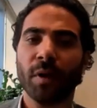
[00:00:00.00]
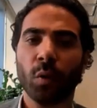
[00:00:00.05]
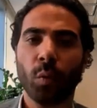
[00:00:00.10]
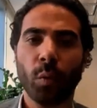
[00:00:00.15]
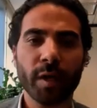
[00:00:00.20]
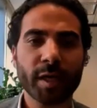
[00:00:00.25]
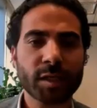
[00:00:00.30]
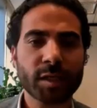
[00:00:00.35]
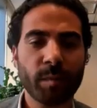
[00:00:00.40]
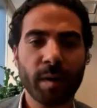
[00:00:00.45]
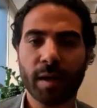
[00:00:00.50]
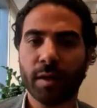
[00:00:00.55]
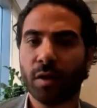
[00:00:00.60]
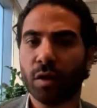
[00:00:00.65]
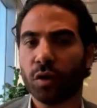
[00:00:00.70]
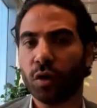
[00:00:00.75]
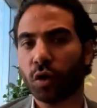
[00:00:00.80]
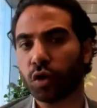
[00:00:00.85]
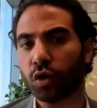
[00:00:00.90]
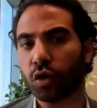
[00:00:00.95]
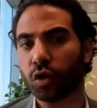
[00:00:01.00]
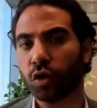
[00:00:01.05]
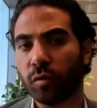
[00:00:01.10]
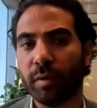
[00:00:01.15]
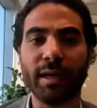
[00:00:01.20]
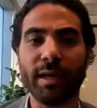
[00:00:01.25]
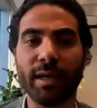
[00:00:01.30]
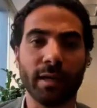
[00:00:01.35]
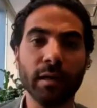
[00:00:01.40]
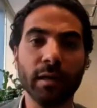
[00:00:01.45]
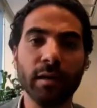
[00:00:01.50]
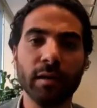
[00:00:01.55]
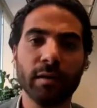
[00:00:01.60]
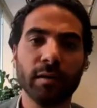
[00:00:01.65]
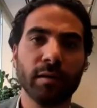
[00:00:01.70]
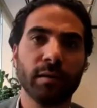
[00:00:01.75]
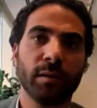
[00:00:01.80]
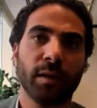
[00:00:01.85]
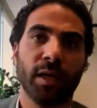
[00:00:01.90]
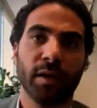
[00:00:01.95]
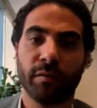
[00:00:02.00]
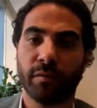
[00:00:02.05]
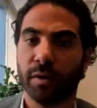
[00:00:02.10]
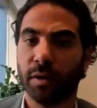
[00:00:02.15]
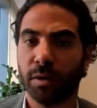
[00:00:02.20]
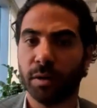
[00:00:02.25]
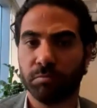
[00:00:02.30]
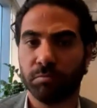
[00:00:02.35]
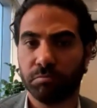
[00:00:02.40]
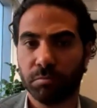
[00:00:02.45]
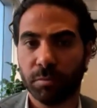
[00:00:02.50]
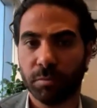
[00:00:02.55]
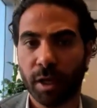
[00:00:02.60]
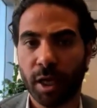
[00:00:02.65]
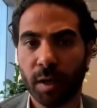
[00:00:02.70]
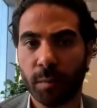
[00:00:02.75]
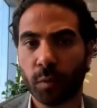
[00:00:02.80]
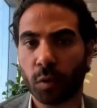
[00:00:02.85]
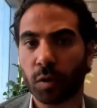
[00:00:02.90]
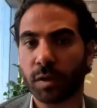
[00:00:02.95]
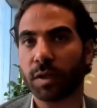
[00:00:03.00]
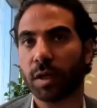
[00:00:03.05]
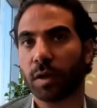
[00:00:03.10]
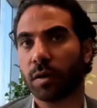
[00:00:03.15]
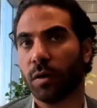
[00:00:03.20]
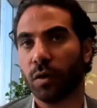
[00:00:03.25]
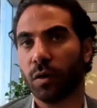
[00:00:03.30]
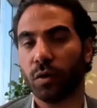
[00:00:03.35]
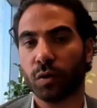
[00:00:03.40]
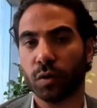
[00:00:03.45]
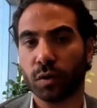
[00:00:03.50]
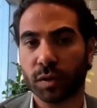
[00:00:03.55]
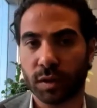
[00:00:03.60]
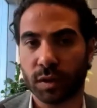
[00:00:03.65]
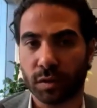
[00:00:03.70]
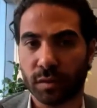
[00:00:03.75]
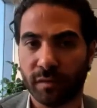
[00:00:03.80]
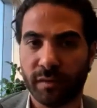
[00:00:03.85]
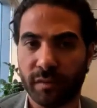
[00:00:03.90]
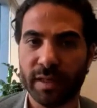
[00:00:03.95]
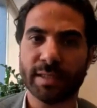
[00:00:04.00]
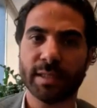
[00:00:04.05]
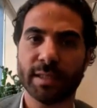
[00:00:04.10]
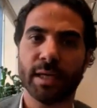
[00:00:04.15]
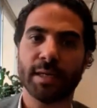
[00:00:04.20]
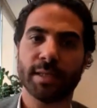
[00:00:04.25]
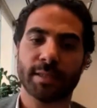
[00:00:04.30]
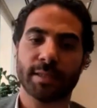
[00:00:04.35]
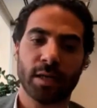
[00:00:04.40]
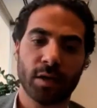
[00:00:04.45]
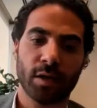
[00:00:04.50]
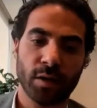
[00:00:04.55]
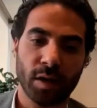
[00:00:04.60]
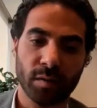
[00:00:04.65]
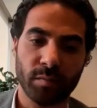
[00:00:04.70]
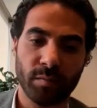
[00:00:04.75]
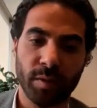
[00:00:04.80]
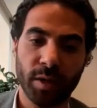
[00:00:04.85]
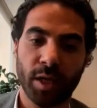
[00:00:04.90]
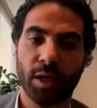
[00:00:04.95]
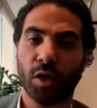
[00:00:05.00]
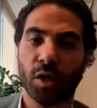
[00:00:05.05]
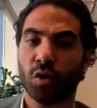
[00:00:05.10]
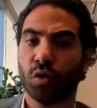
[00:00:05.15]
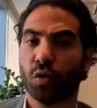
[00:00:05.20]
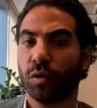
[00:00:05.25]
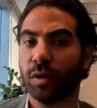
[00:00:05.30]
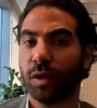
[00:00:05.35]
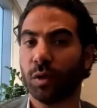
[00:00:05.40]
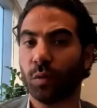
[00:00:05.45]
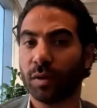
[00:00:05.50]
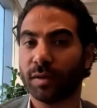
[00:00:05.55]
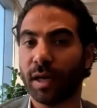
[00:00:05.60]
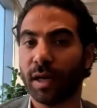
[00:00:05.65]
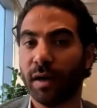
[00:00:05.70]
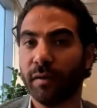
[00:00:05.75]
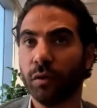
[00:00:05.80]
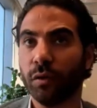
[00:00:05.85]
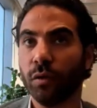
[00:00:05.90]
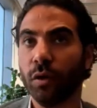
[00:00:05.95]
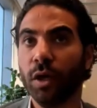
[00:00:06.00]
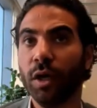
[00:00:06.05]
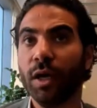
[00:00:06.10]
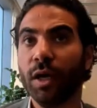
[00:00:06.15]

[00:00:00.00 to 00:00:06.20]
We expected those to be nil, given airports are closed, visas are not being issued and what have you.